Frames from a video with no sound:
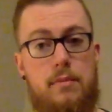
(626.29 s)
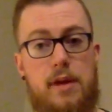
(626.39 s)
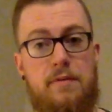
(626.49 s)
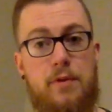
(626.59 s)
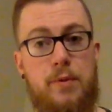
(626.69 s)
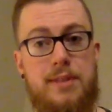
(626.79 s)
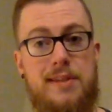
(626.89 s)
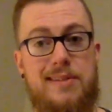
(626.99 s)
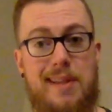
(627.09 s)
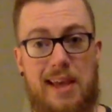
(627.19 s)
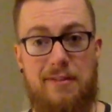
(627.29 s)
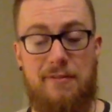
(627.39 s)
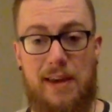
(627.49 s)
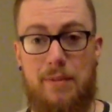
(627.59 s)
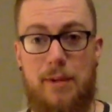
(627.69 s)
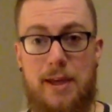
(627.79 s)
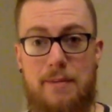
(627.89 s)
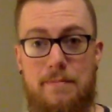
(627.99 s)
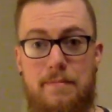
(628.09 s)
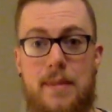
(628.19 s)
influences like
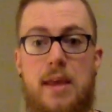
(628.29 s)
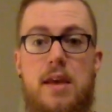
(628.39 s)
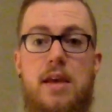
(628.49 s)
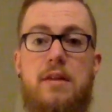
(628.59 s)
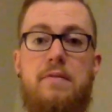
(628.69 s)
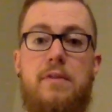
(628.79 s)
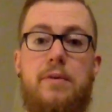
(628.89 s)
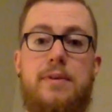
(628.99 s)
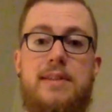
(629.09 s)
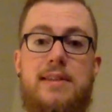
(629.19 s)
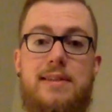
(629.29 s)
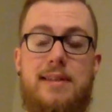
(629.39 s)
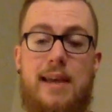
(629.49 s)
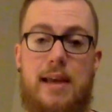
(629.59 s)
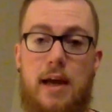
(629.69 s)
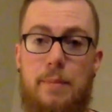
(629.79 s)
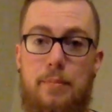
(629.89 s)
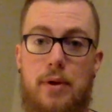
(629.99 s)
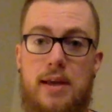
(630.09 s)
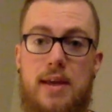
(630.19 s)
family, influences like
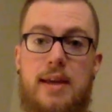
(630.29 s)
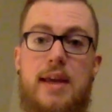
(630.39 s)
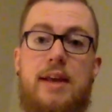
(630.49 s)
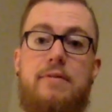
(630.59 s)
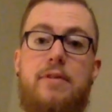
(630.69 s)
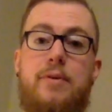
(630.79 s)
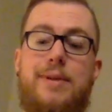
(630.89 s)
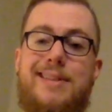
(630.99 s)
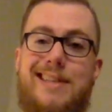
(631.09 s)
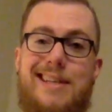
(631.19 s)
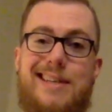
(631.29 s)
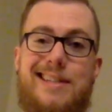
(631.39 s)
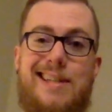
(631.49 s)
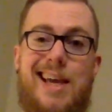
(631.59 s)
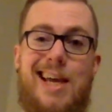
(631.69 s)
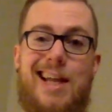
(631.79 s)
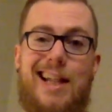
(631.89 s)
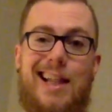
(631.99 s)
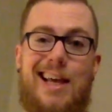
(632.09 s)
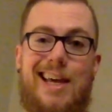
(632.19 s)
upbringing, influences
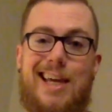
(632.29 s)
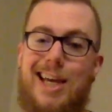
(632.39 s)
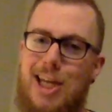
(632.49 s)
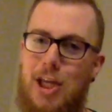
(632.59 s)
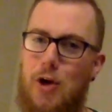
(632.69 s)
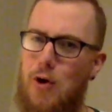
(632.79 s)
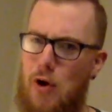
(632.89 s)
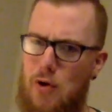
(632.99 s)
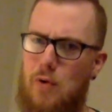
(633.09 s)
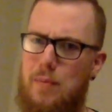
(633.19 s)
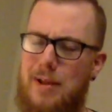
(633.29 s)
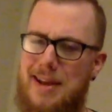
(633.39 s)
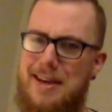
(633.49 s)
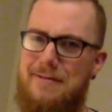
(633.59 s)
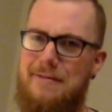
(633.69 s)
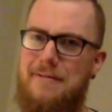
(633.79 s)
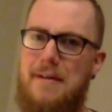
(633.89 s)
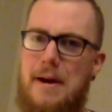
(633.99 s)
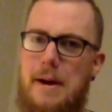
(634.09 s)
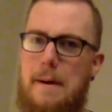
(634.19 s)
like your home life,
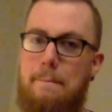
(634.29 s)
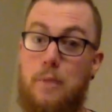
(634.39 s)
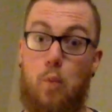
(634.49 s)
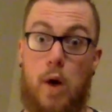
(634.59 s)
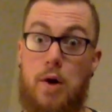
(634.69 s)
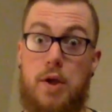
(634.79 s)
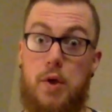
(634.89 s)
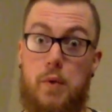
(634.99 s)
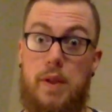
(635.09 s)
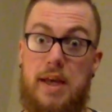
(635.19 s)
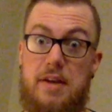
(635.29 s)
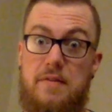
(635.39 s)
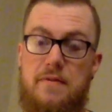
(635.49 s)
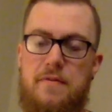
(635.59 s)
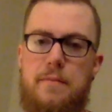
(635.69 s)
where you live,